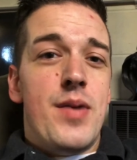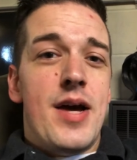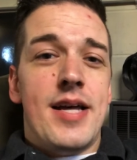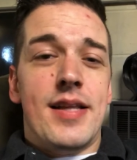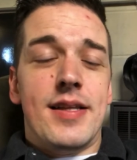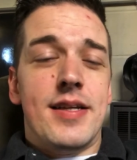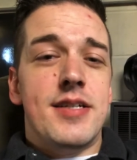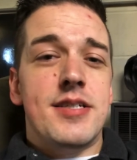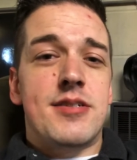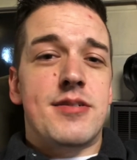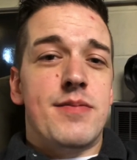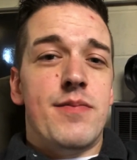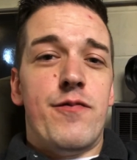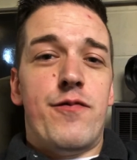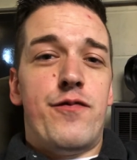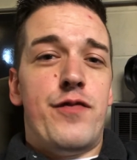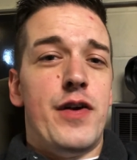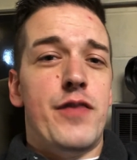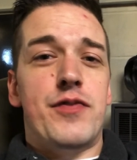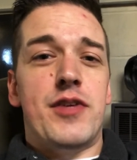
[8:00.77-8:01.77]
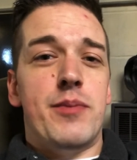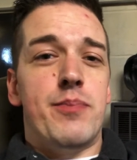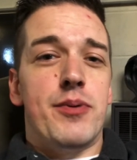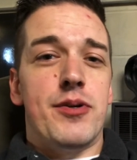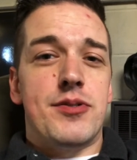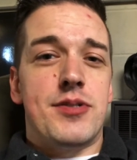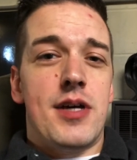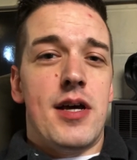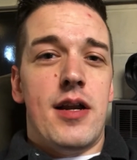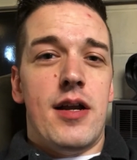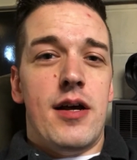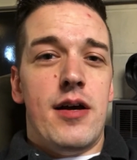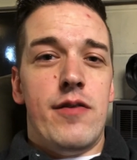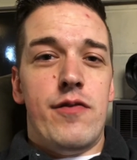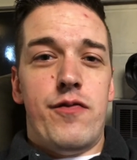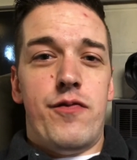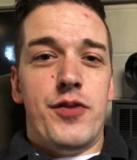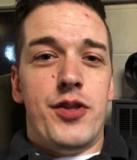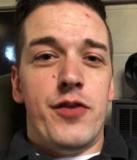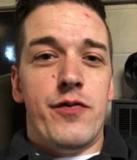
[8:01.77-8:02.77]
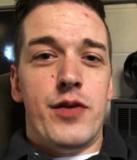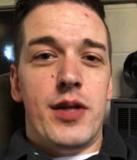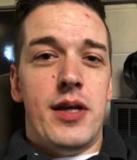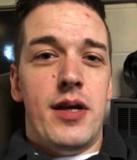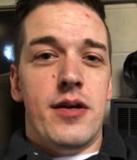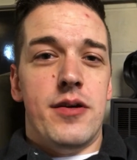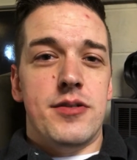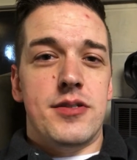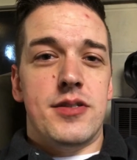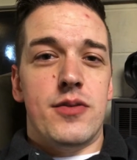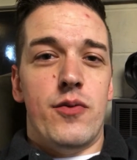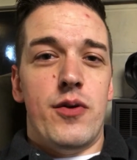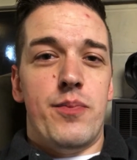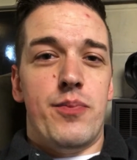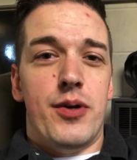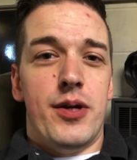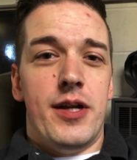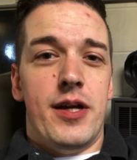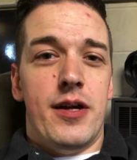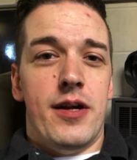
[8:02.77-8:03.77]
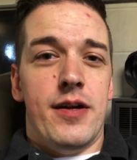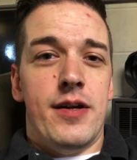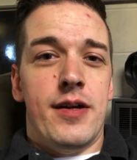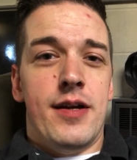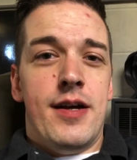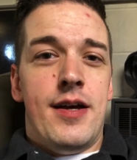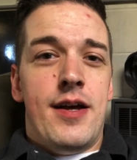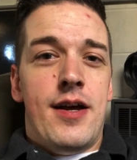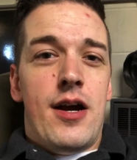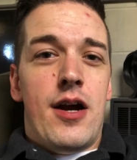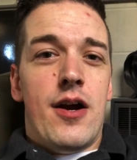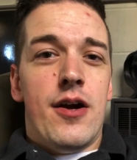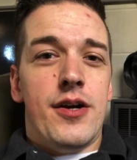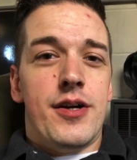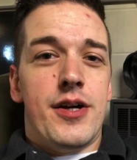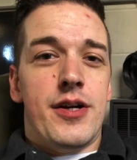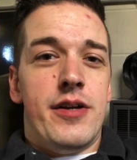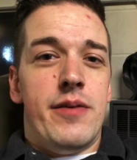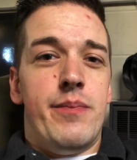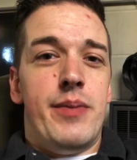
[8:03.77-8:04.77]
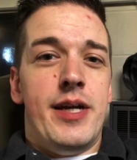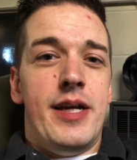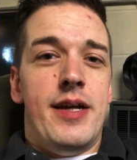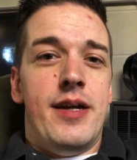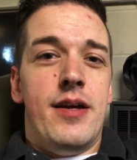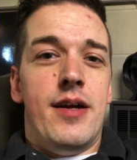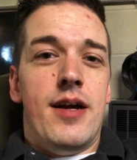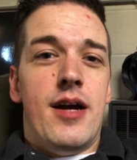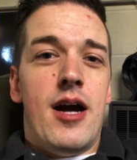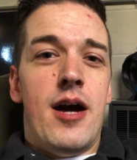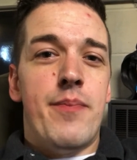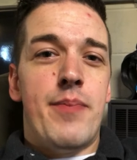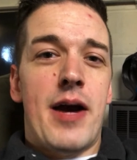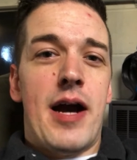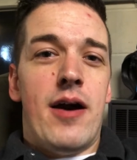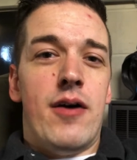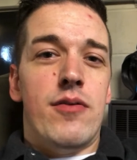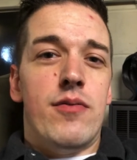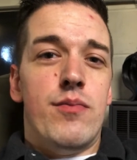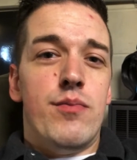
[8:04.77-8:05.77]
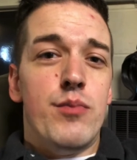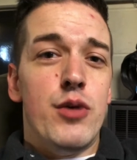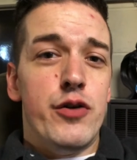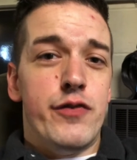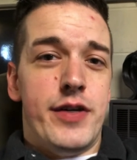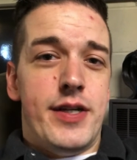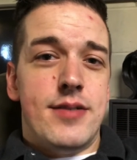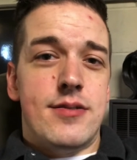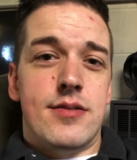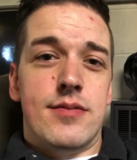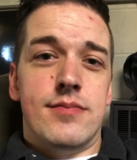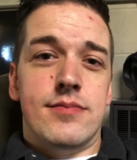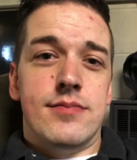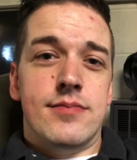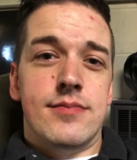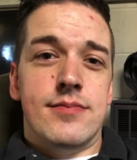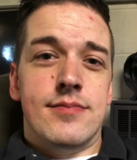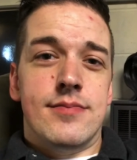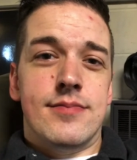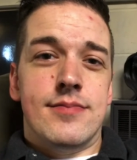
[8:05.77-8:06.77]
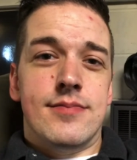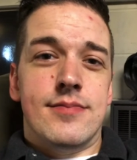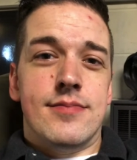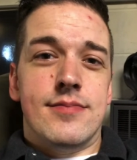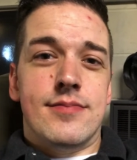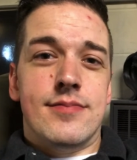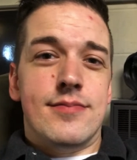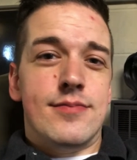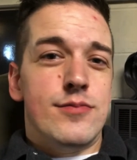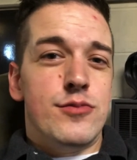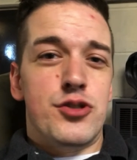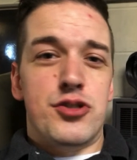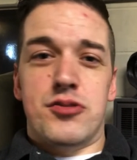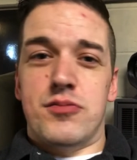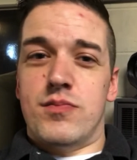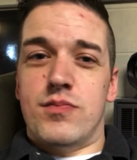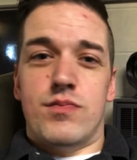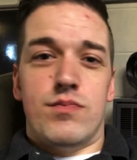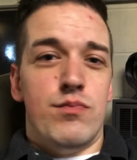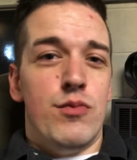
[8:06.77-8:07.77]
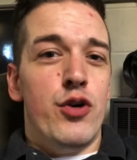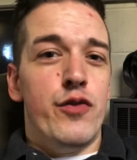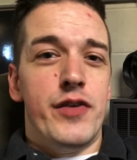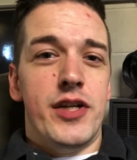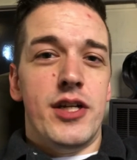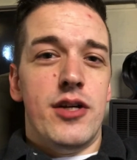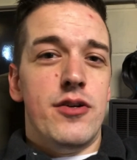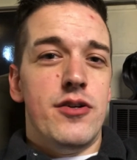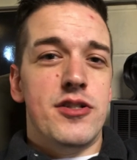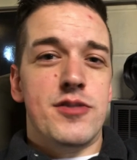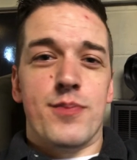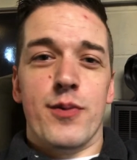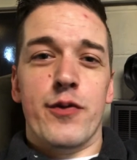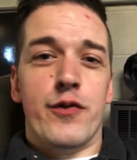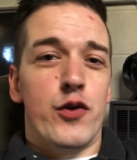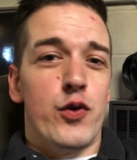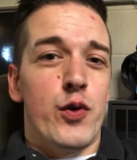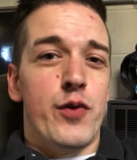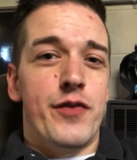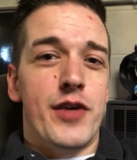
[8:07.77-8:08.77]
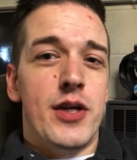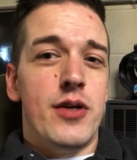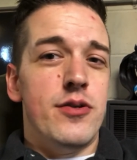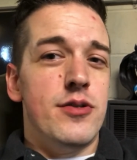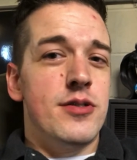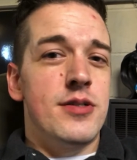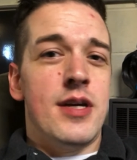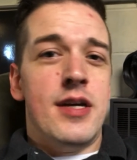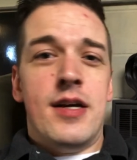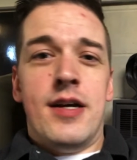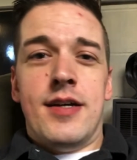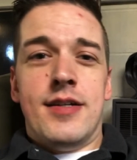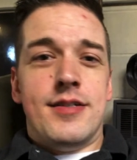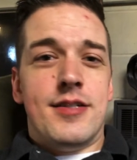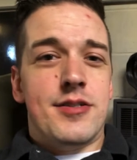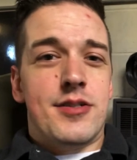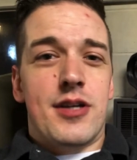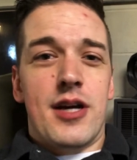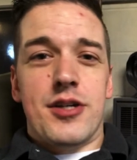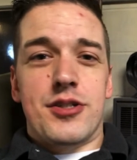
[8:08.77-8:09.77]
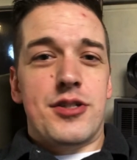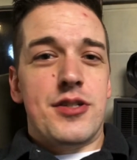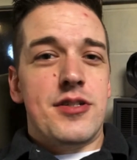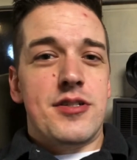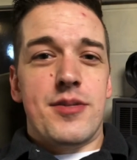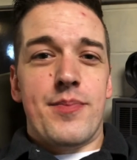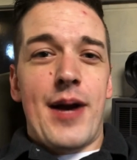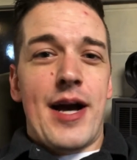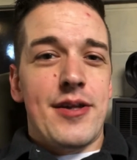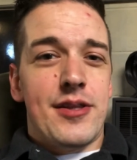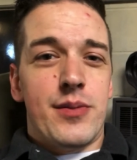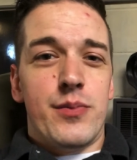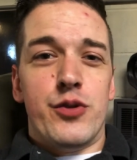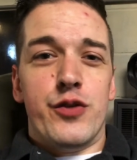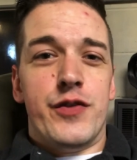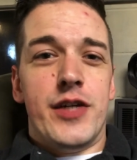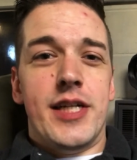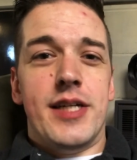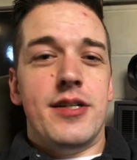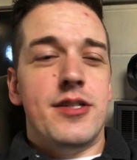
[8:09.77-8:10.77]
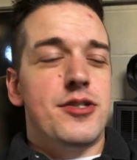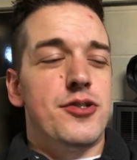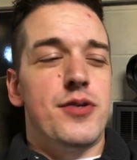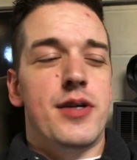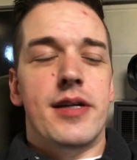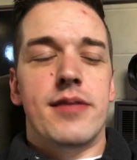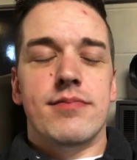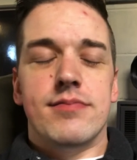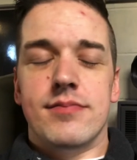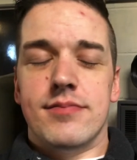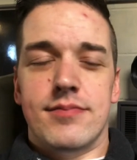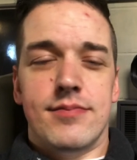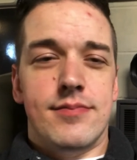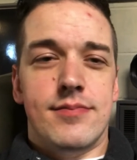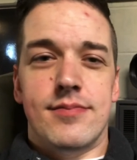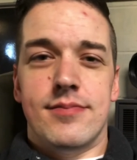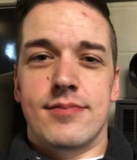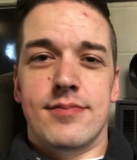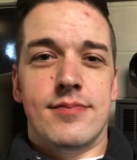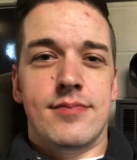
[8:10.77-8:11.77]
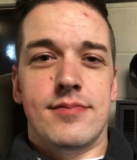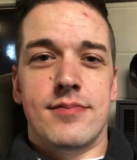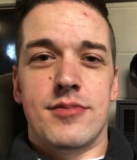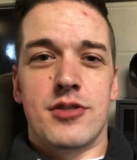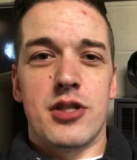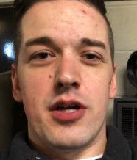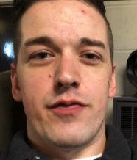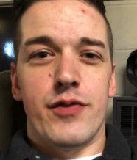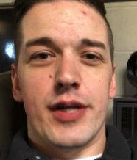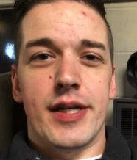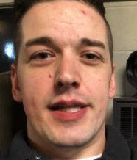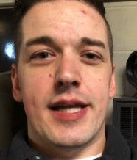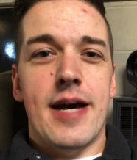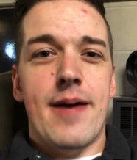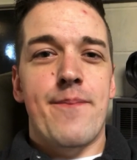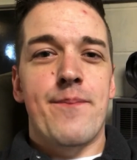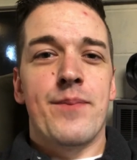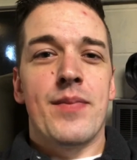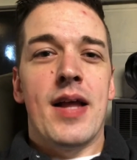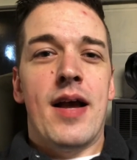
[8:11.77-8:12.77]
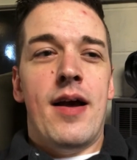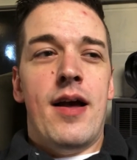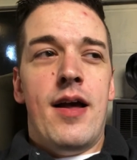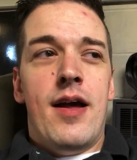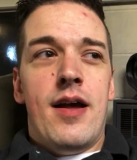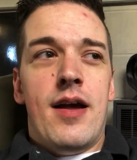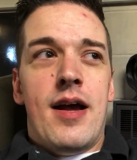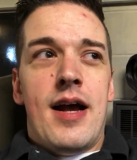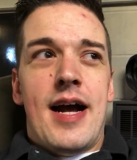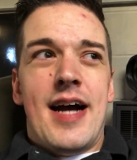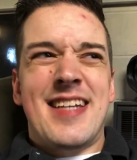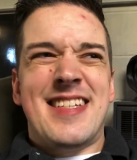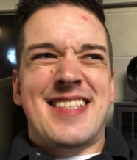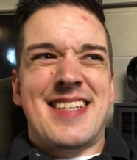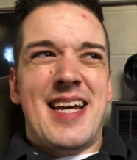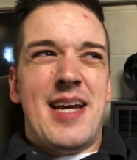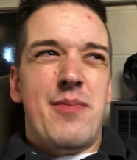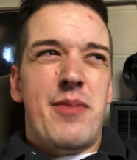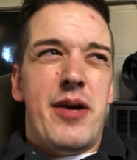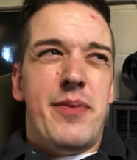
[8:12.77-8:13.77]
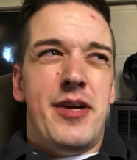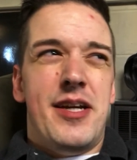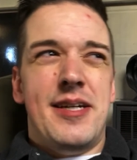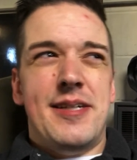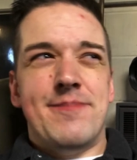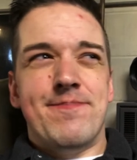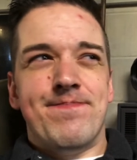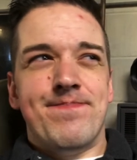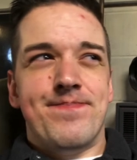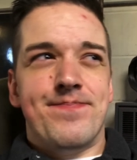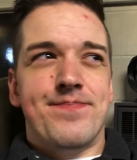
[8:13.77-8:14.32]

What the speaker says: at least 50% of the videos that we put here are going to be about movies. Just movie news, movie reviews, discussions about the movie industry, stuff like that. I'd say maybe